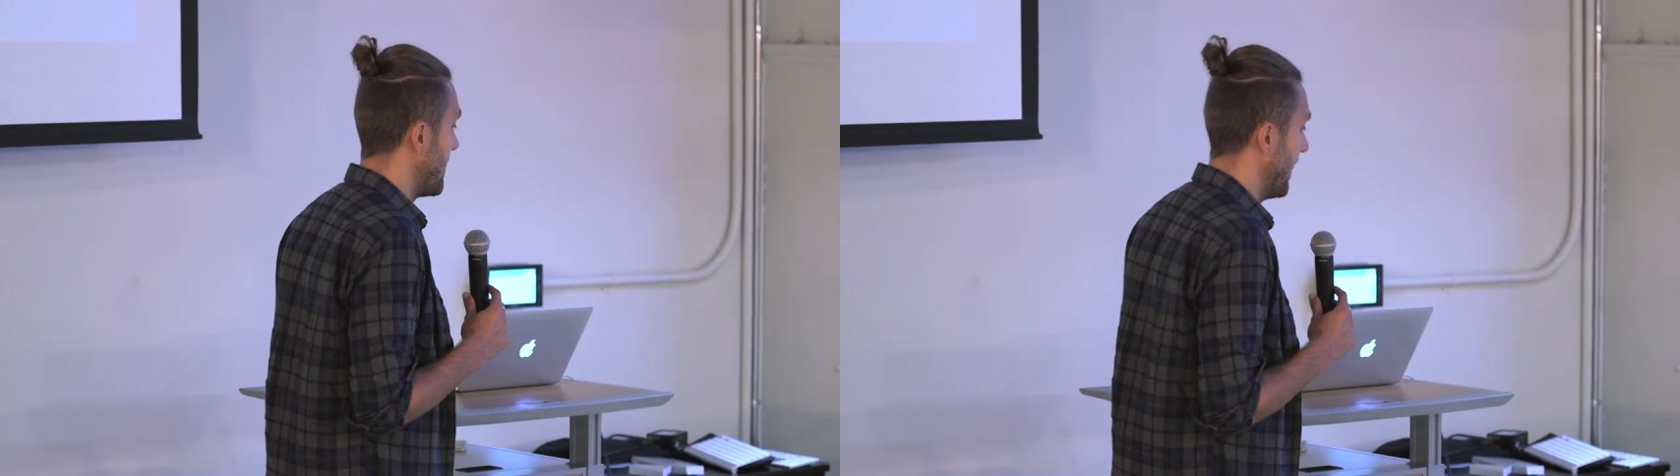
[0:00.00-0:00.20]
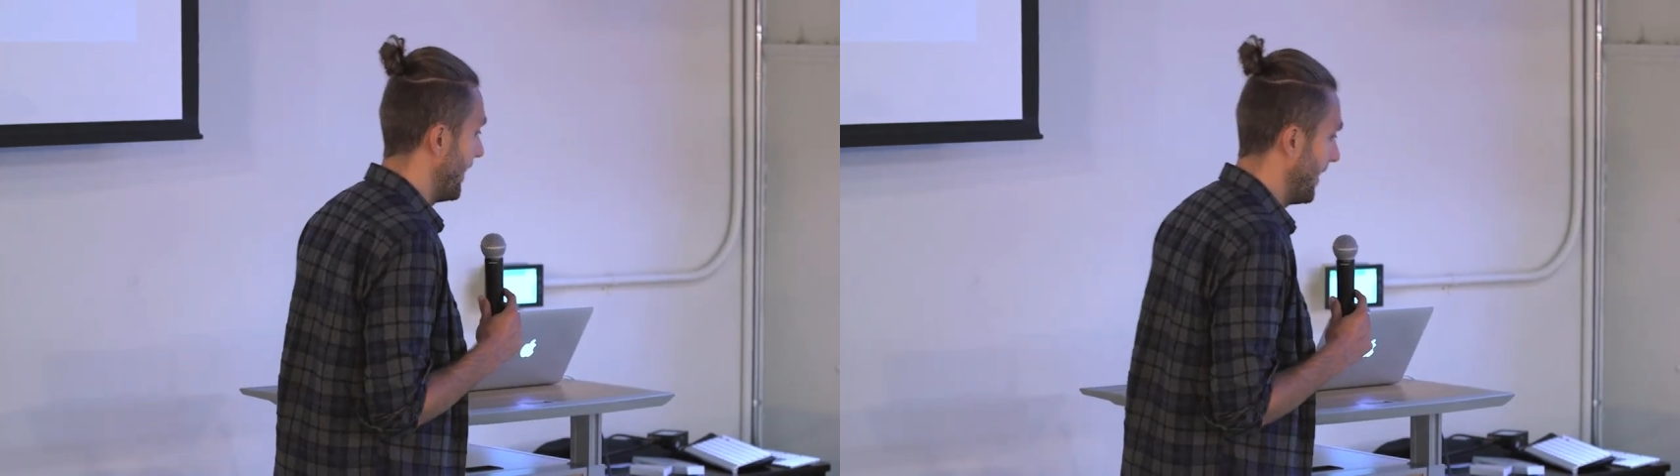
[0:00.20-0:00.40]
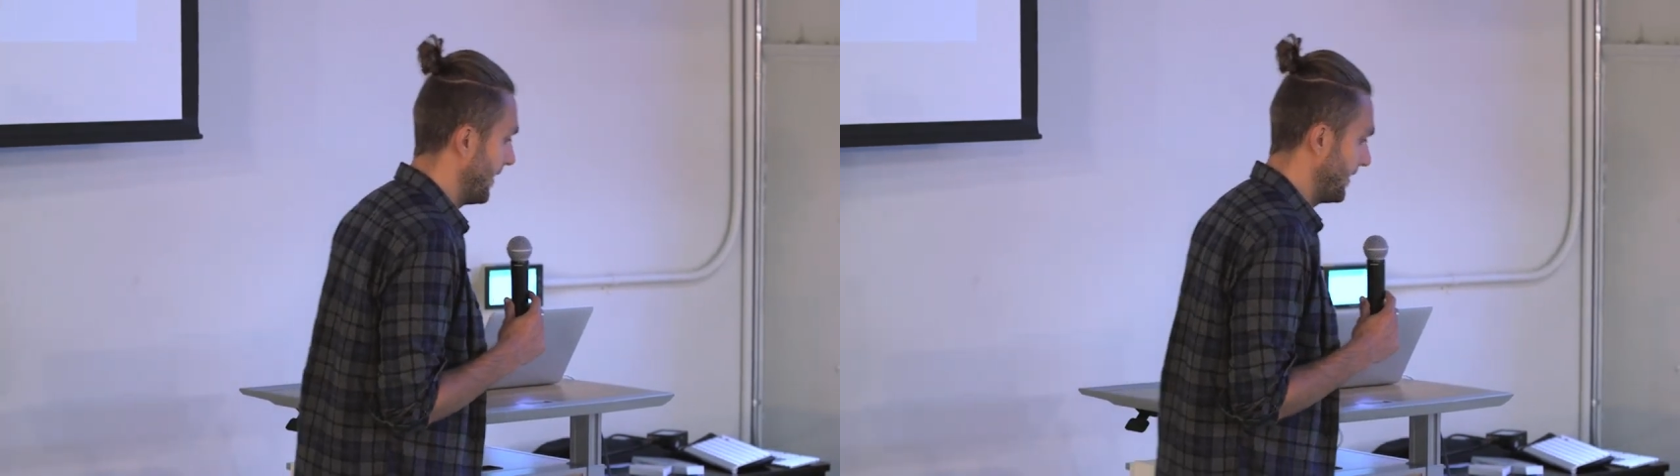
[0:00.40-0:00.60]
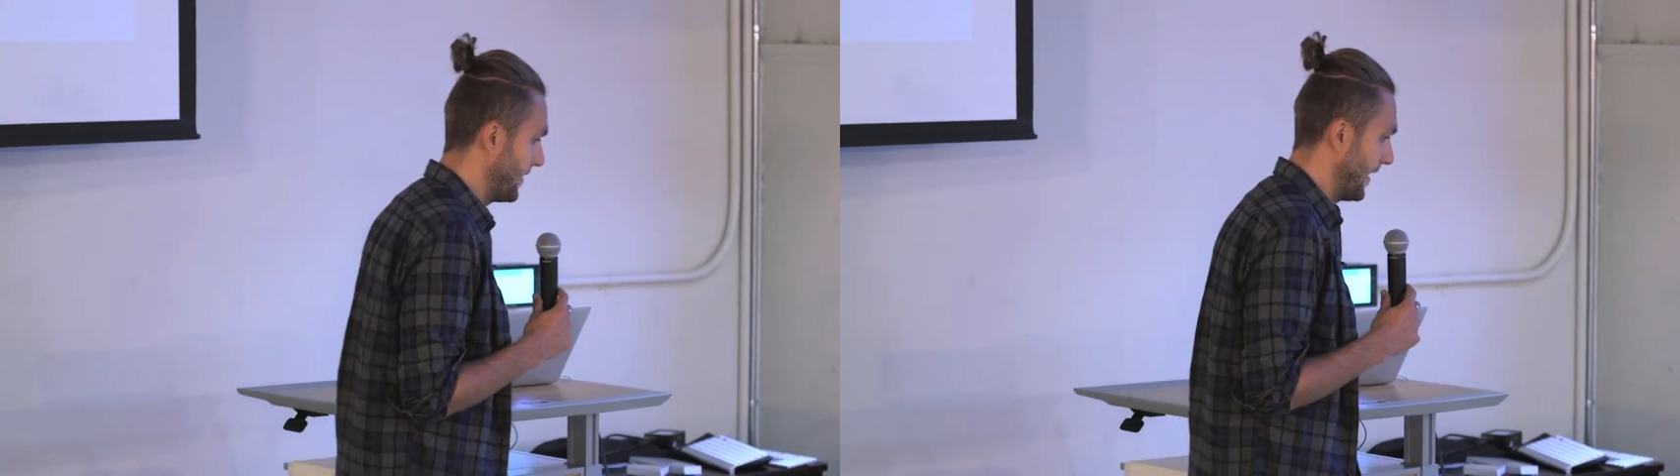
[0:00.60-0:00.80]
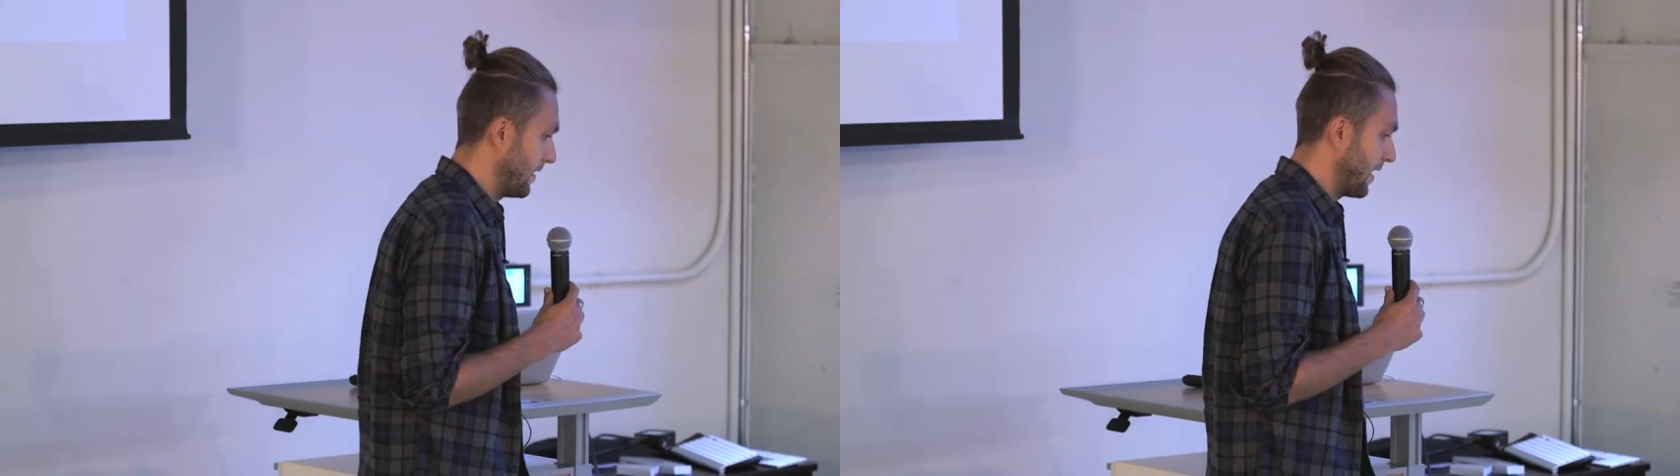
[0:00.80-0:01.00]
Uh,
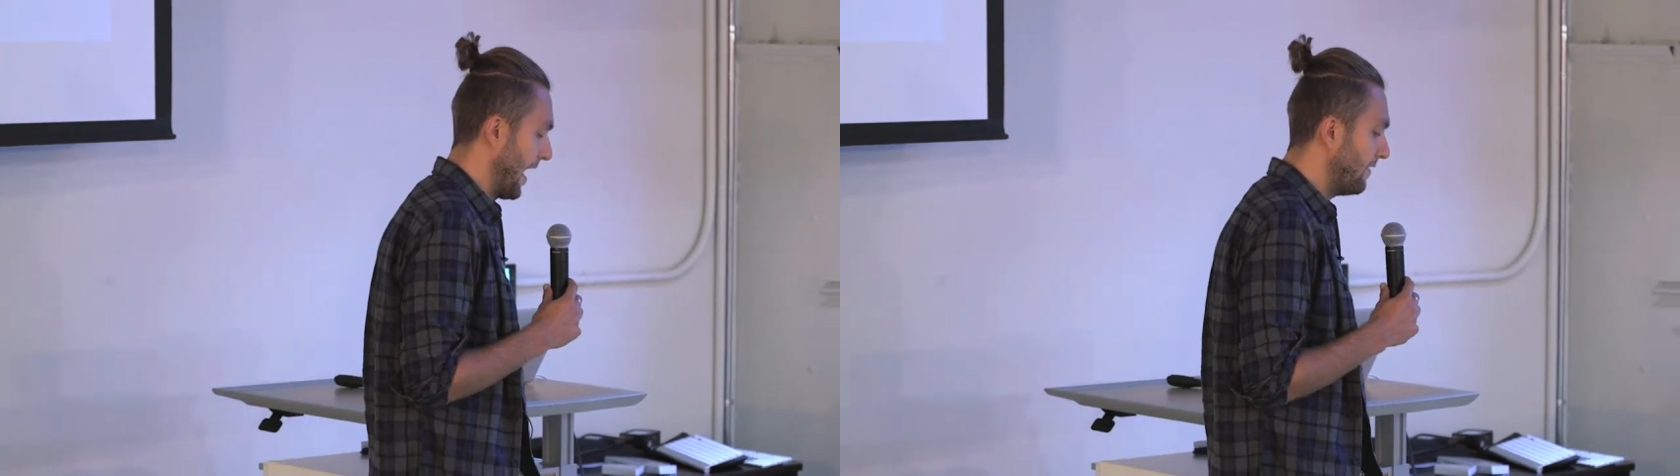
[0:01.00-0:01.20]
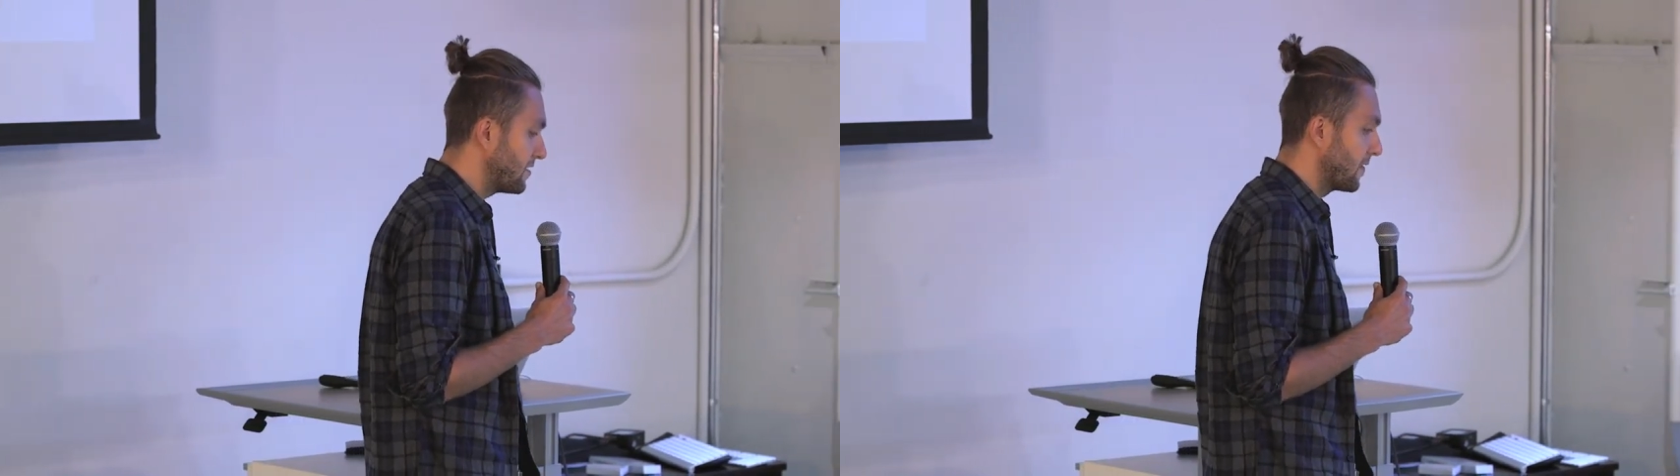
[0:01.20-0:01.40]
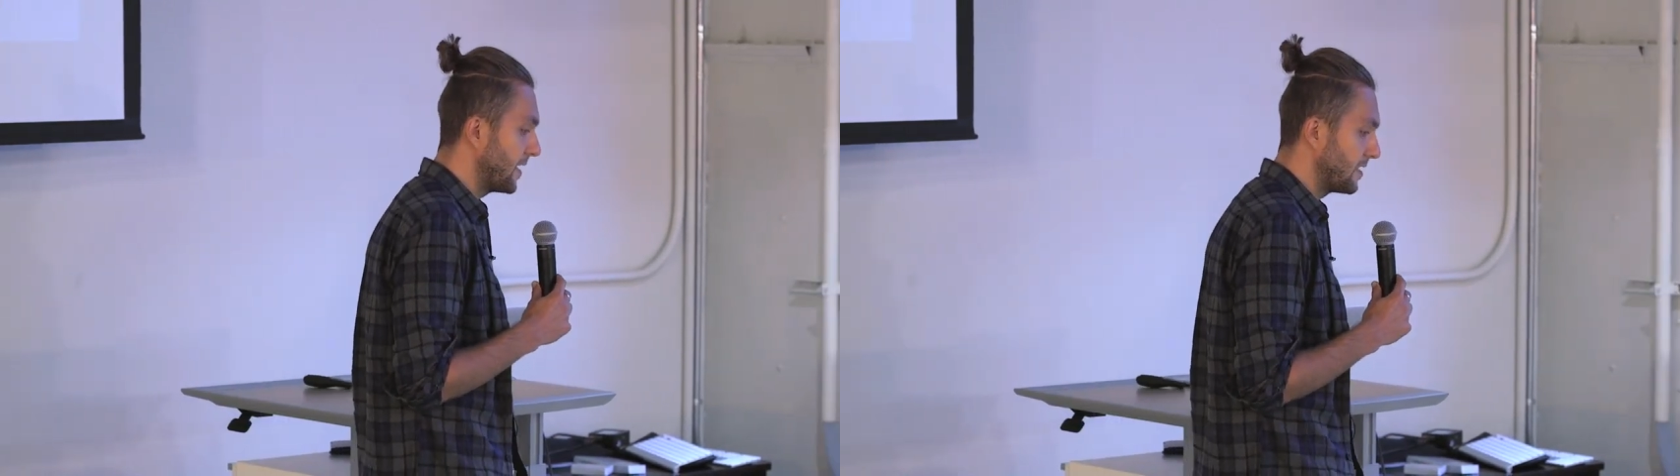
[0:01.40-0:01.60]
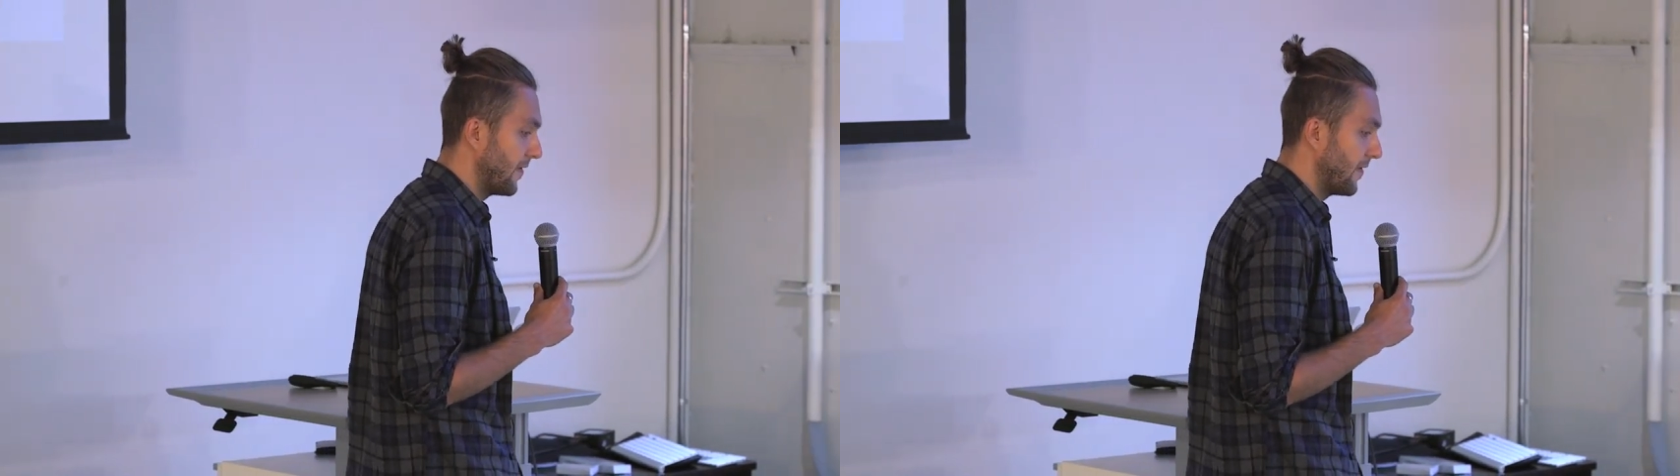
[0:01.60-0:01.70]
and after that,